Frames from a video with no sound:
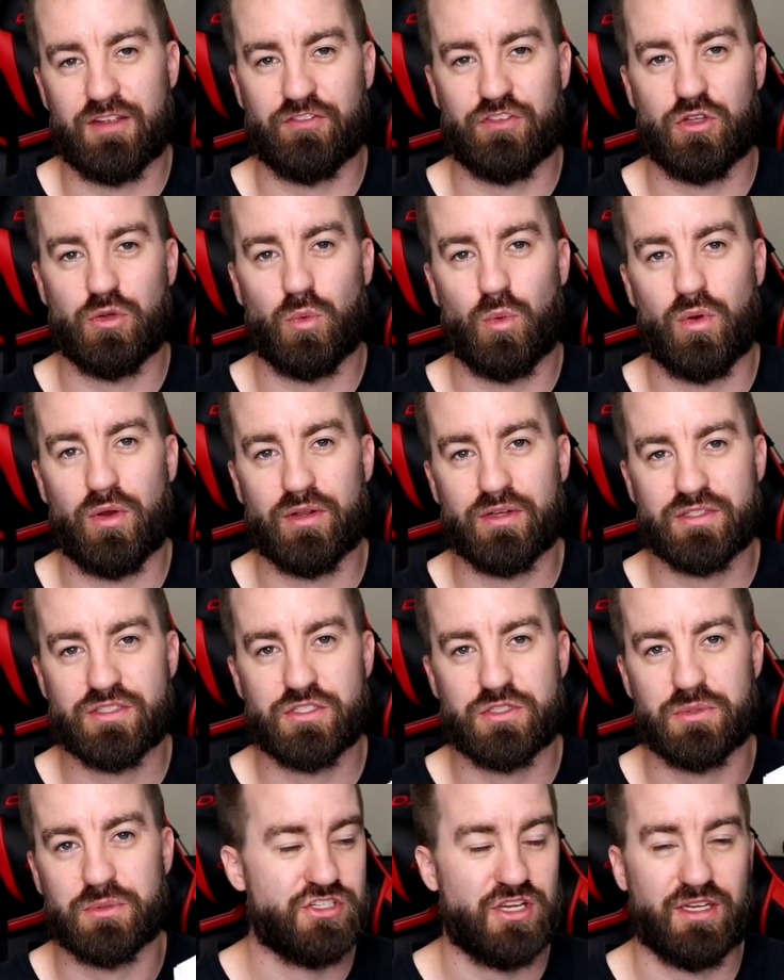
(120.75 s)
if you want
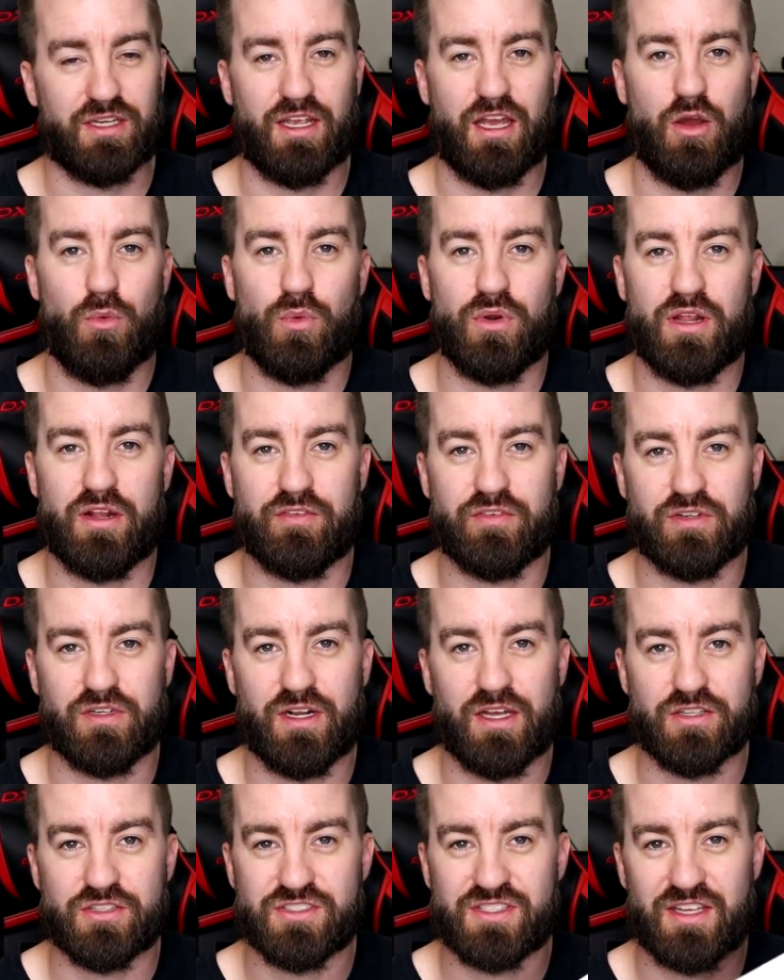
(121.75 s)
to check out whatever
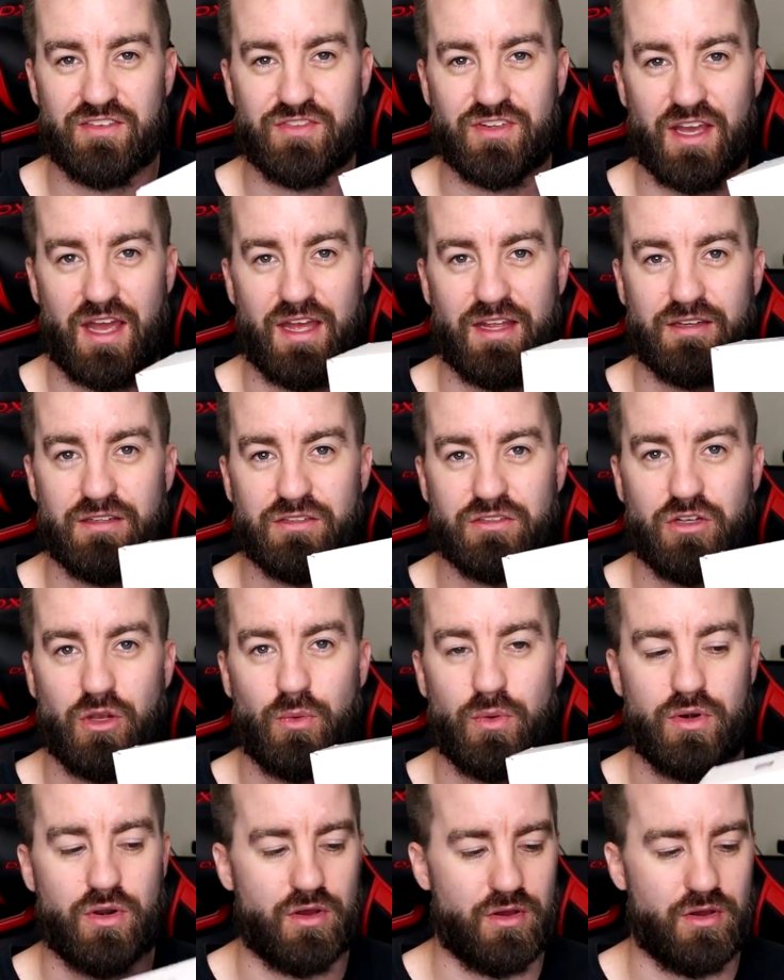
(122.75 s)
else they've got going